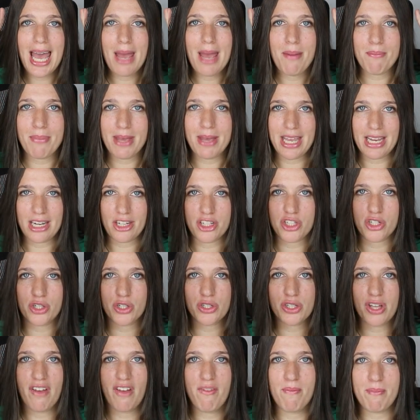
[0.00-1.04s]
at
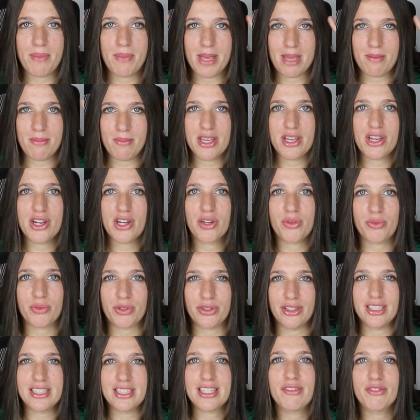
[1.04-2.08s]
pictures of baby
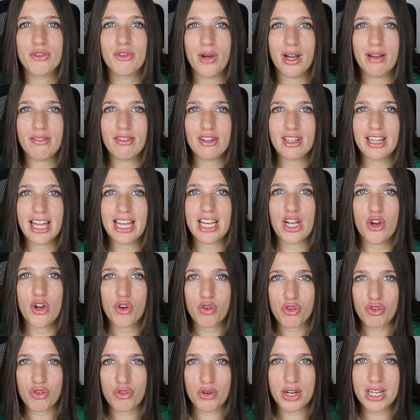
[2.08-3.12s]
gorillas. Have you ever like
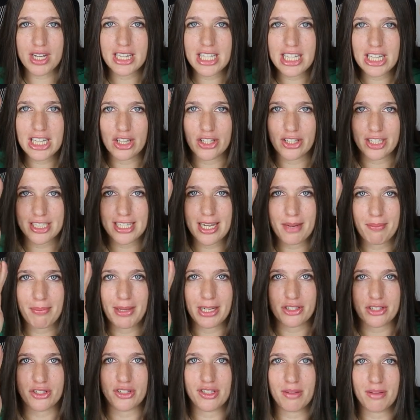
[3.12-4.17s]
really looked at
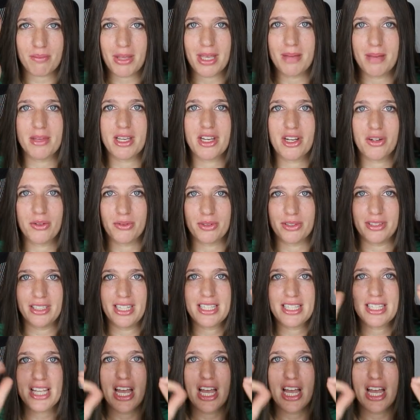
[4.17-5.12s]
pictures of baby gorillas?